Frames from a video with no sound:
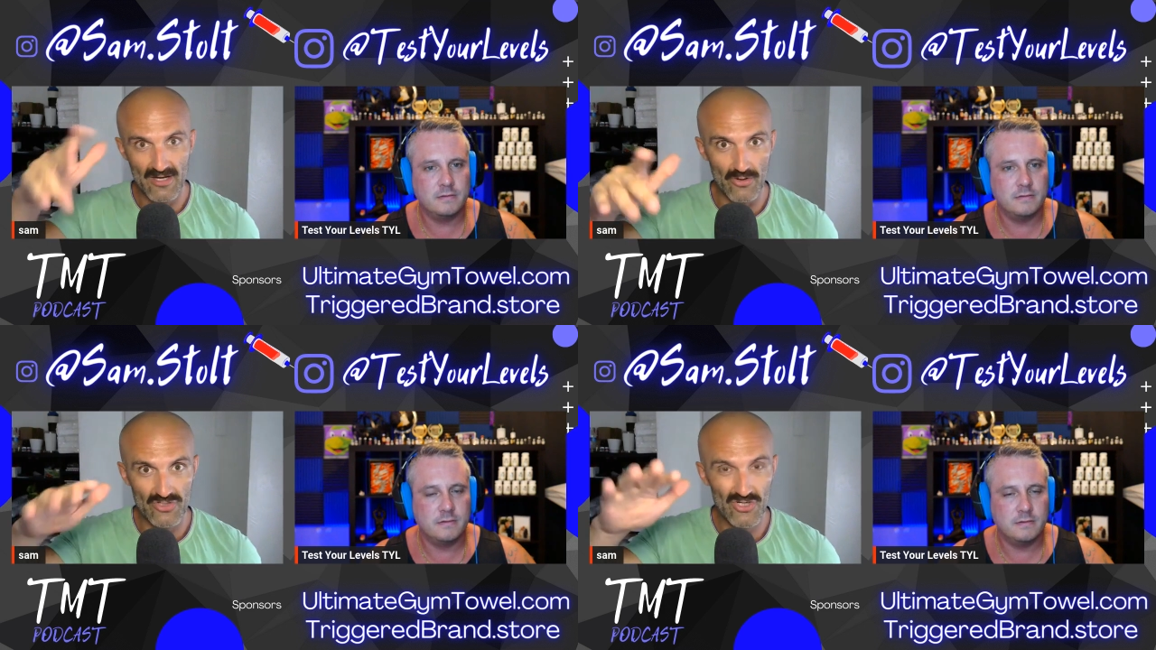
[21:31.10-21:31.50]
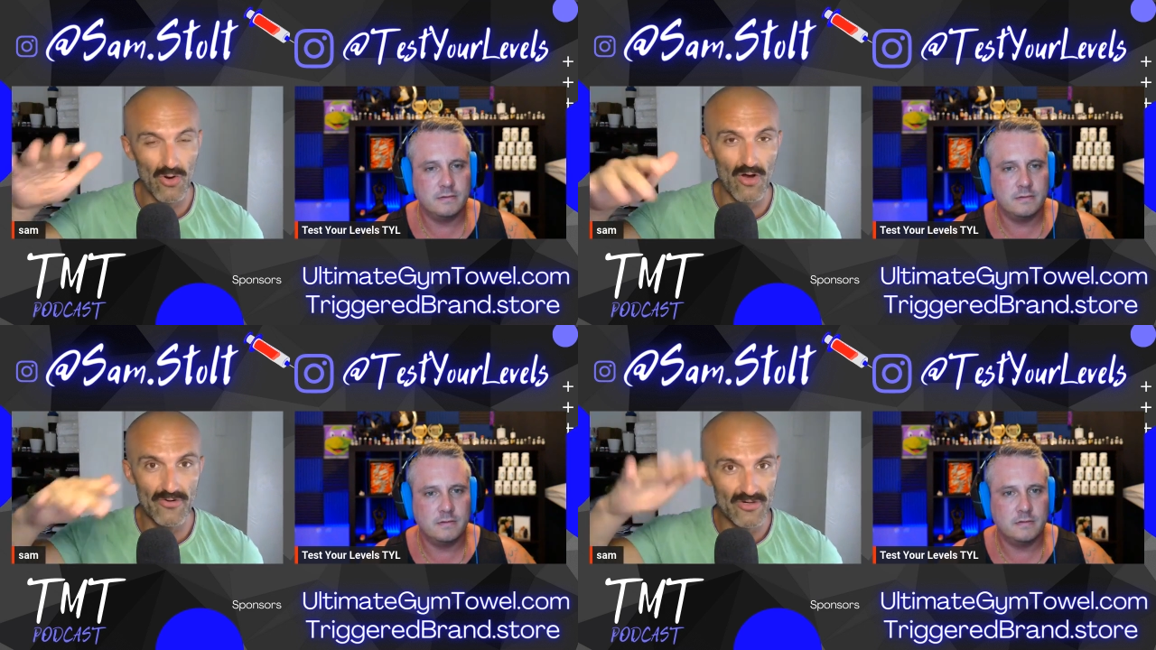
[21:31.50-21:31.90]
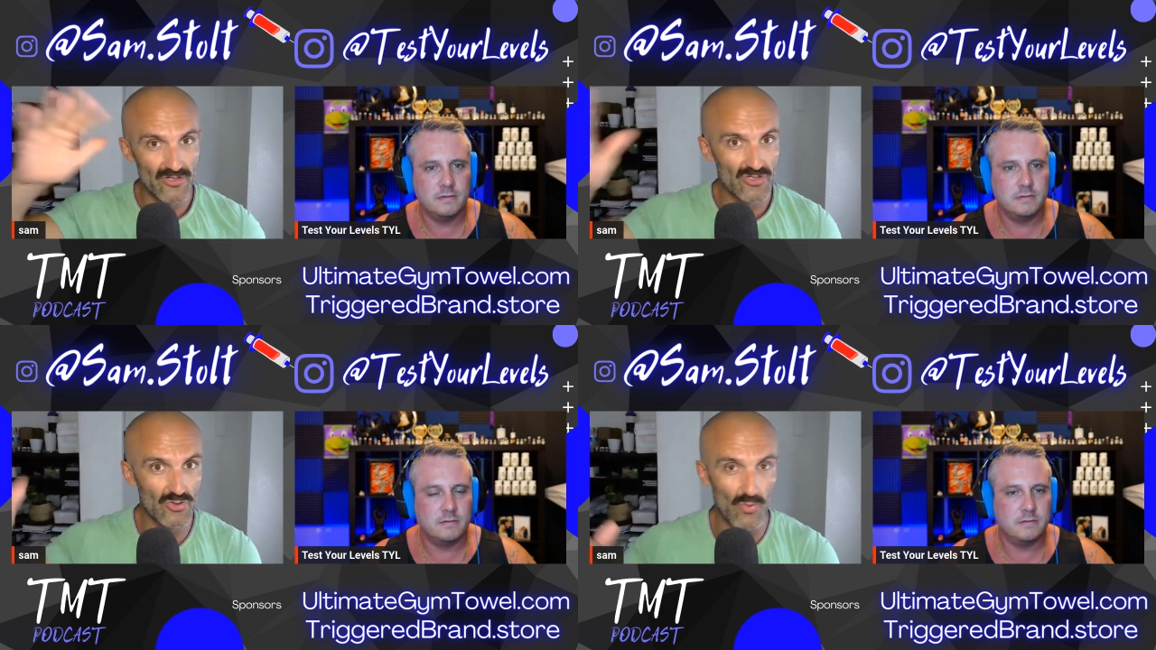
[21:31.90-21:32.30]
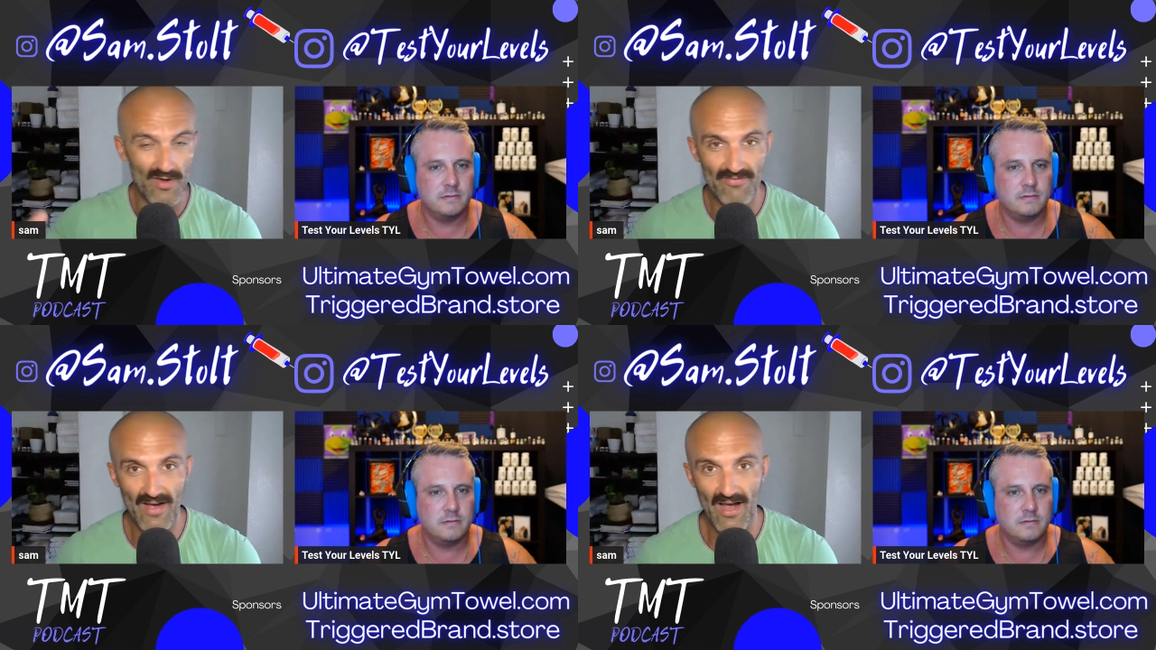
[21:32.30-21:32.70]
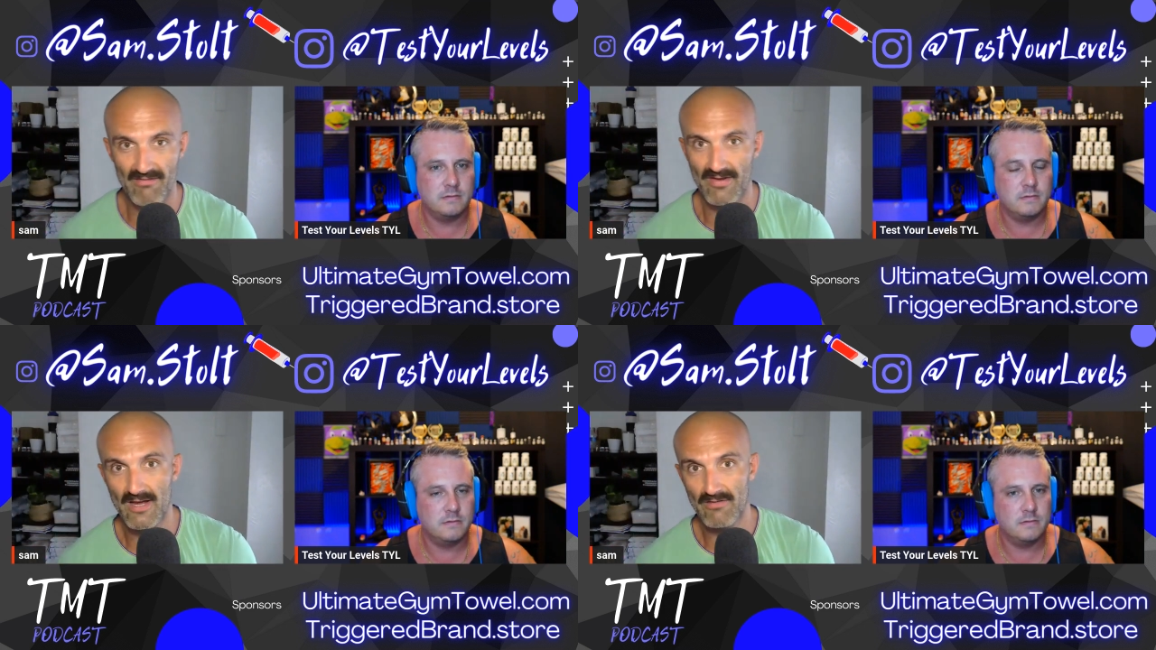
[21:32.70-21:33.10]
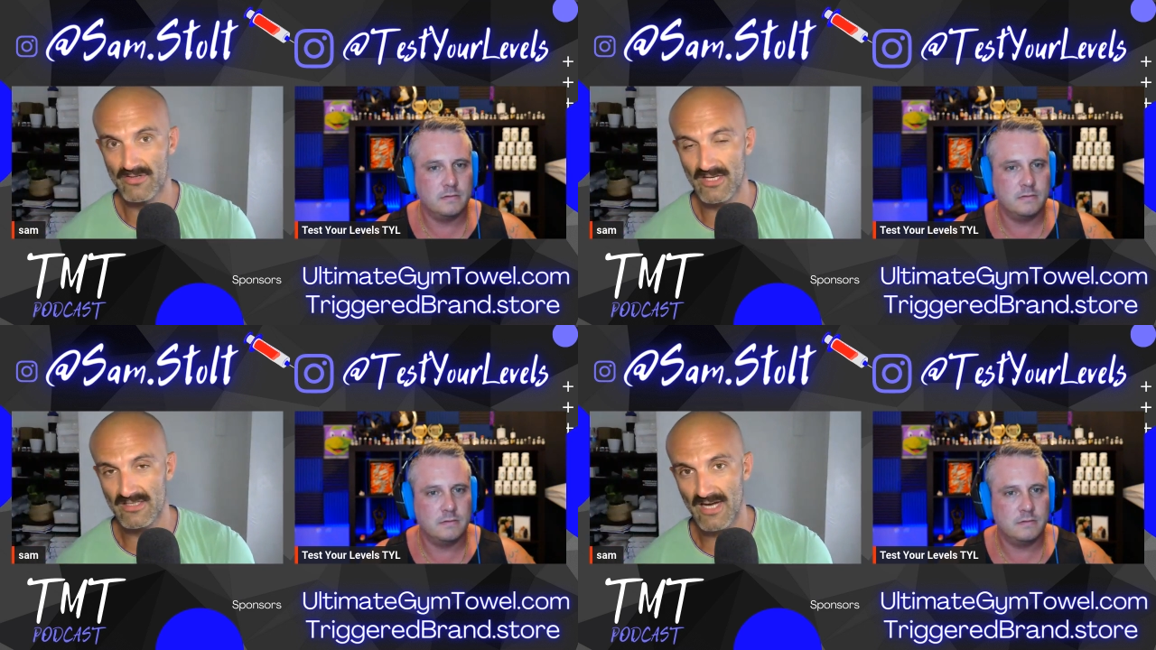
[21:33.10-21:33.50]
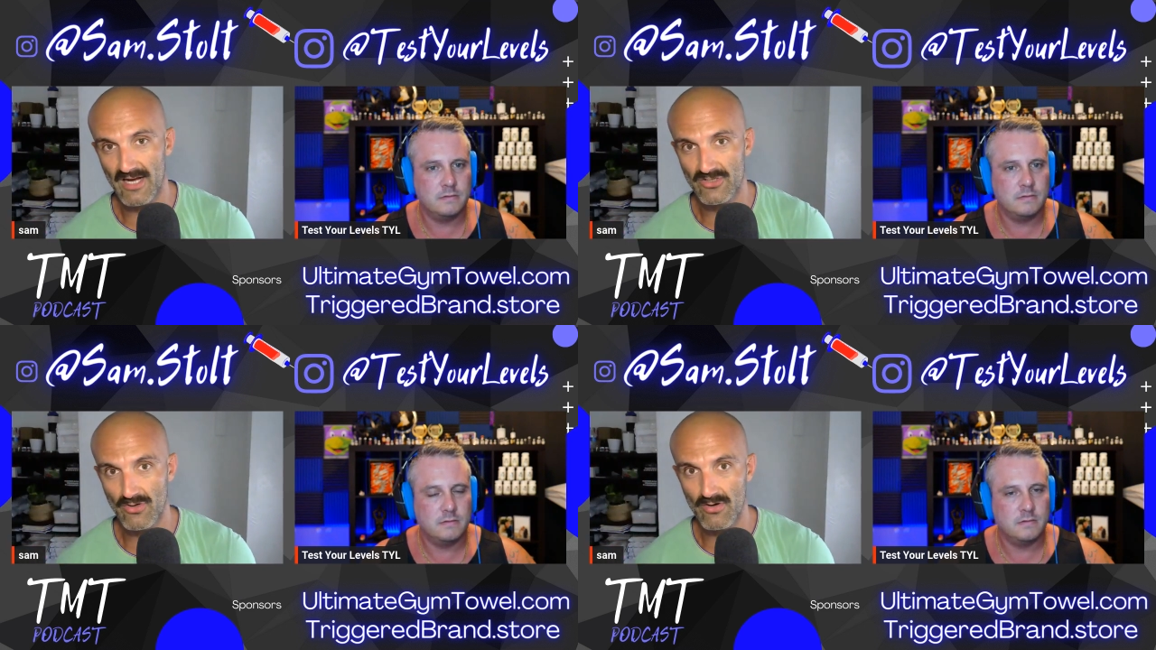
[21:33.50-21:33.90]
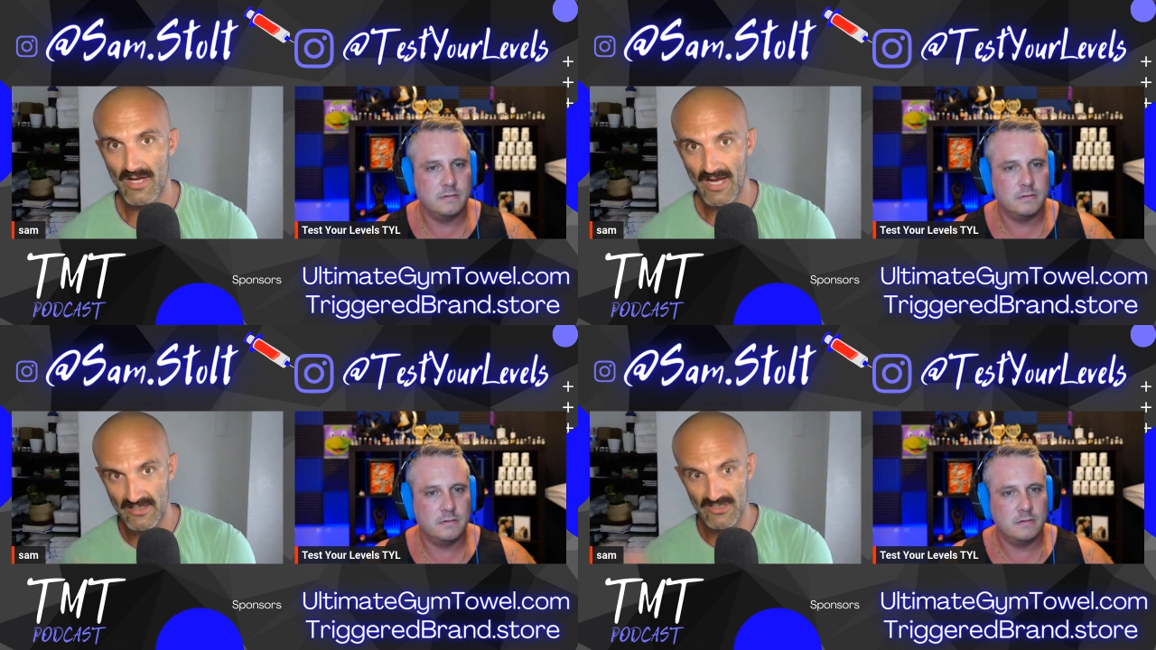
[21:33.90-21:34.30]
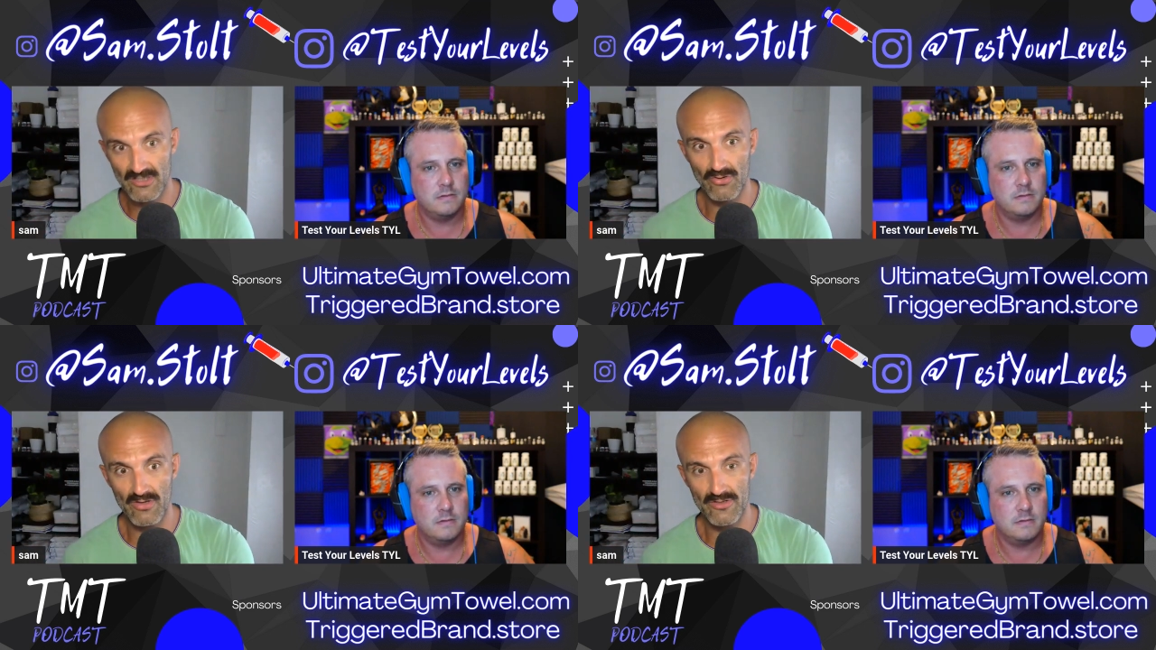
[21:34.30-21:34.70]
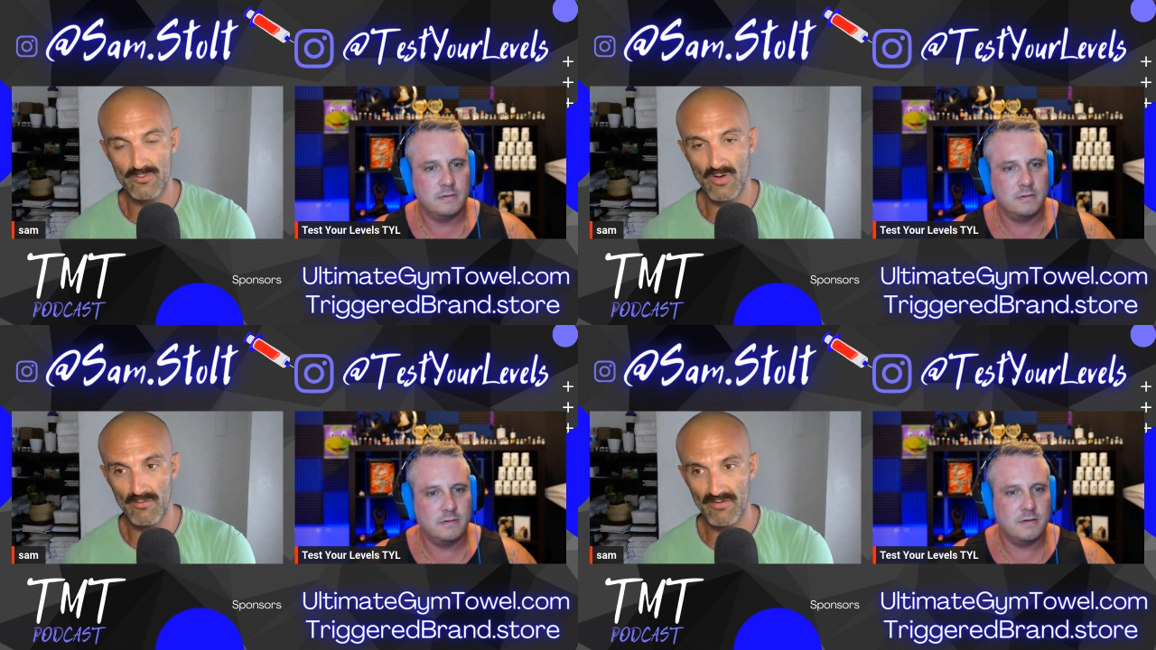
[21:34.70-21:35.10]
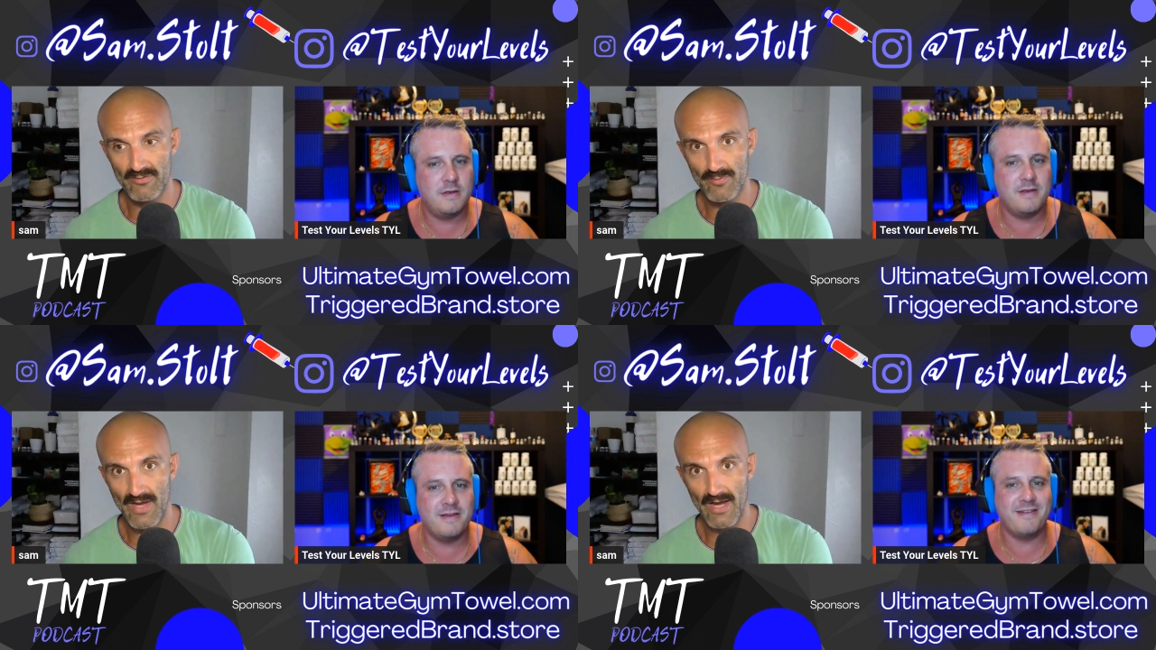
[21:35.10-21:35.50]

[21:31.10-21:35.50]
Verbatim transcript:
Speaker 1: you know, 200 to 225 for testosterone and still get the sperm